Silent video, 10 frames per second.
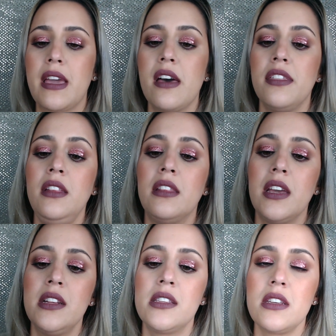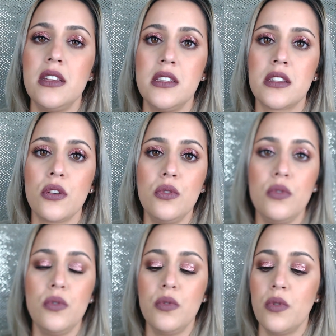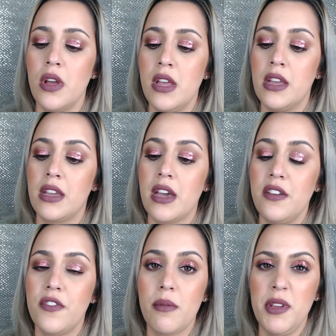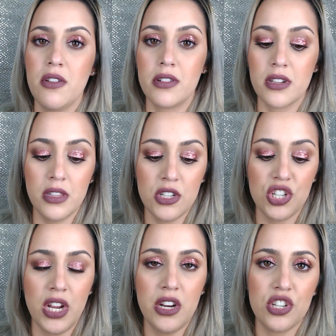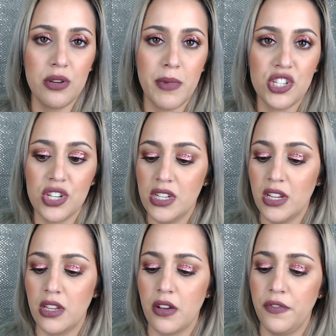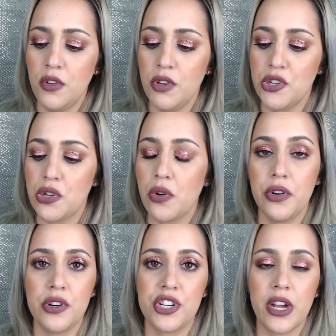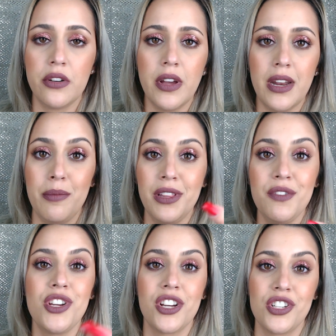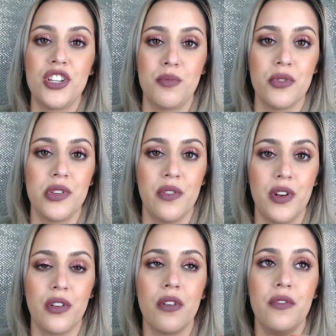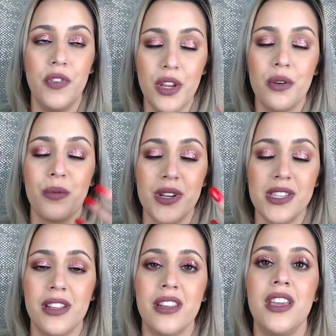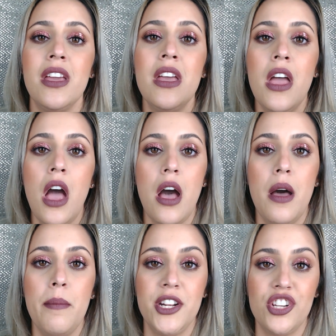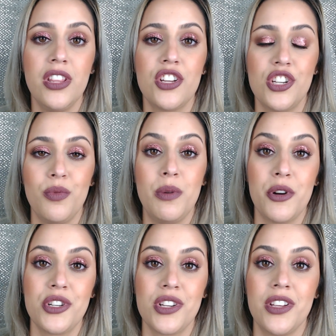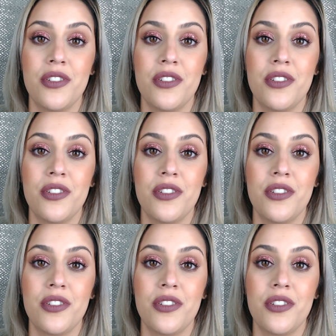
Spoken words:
Kathleen Lights is who kind of got me hooked on this shade. She mentioned it a few years ago on her channel, and I believe she actually just posted a video recently mentioning that she repurchased it